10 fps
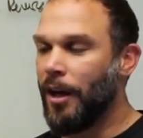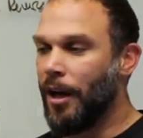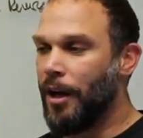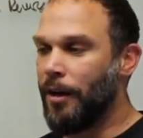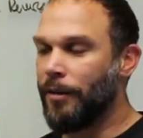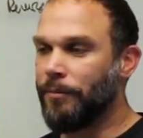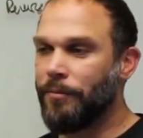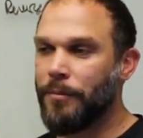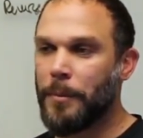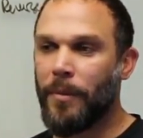
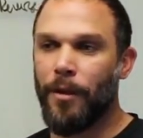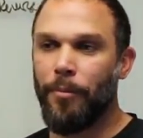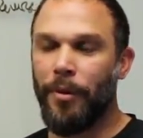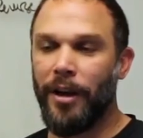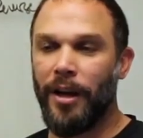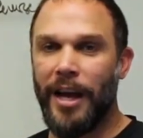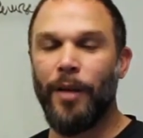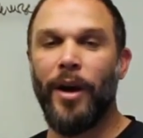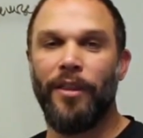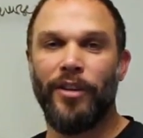Um, but uh,
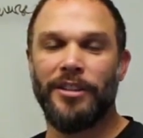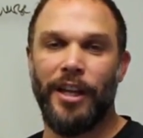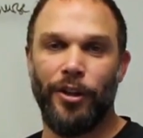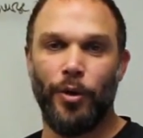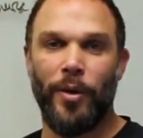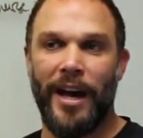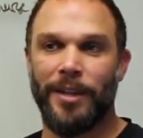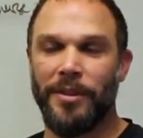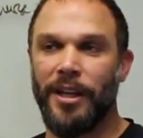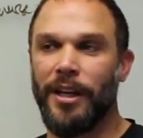anyway, the reason that you do that
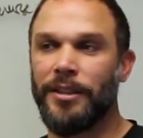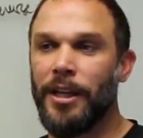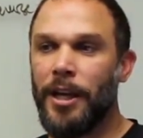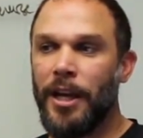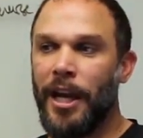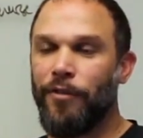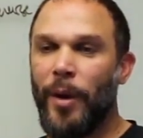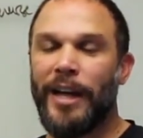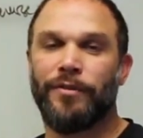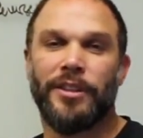is because if you
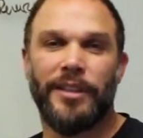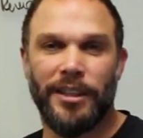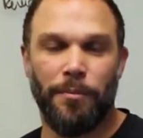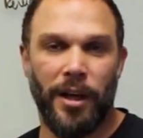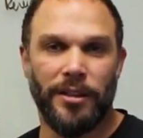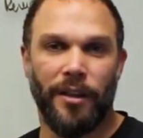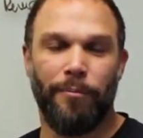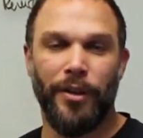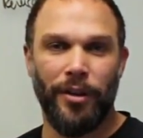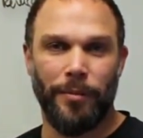ask for six months
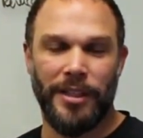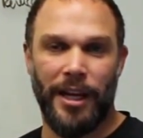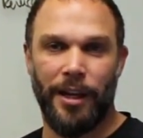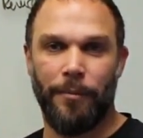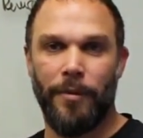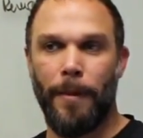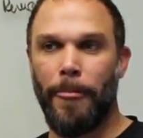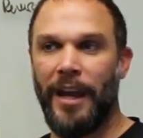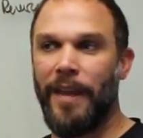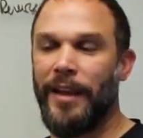of build-up time
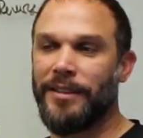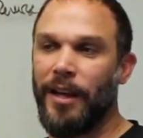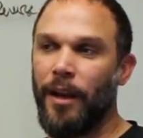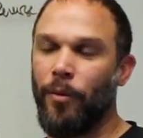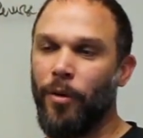and they say,